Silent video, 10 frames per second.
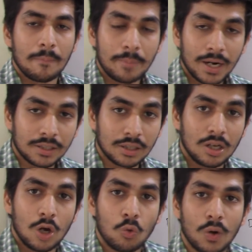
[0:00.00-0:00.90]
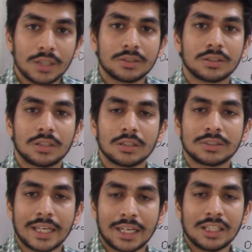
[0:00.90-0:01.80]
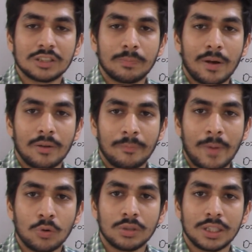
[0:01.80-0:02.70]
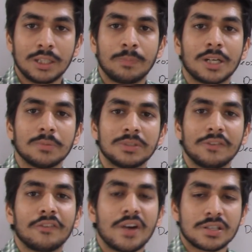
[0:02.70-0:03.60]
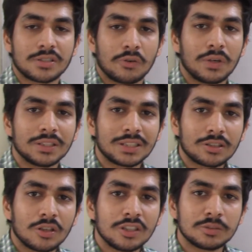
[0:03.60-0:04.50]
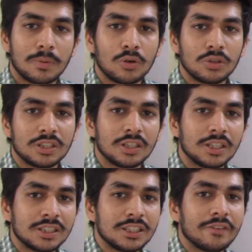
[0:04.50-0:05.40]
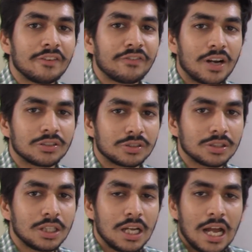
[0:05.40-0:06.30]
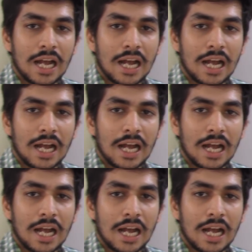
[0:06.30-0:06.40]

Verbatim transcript: But once the second is bound, it becomes even faster. Once the third is bound, it is even faster.